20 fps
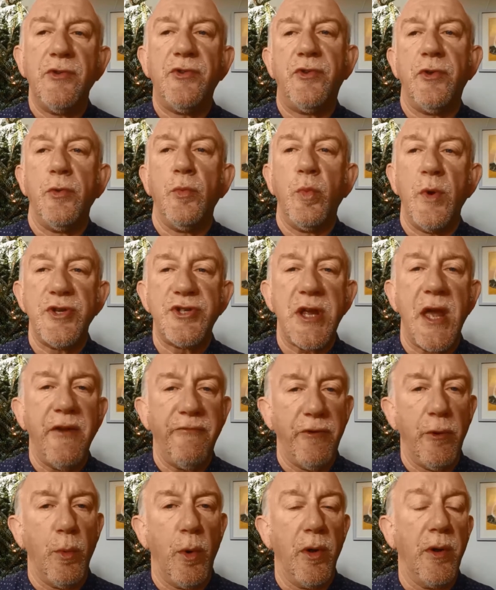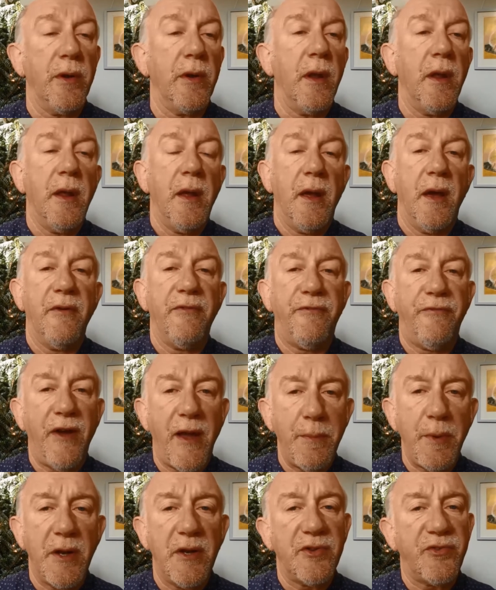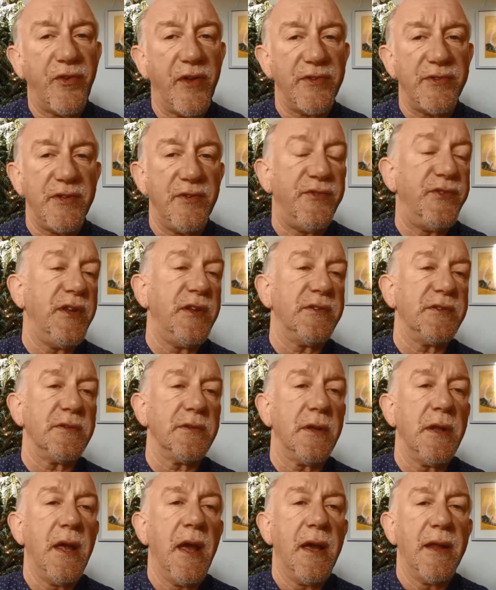to wish everyone a fabulous festive season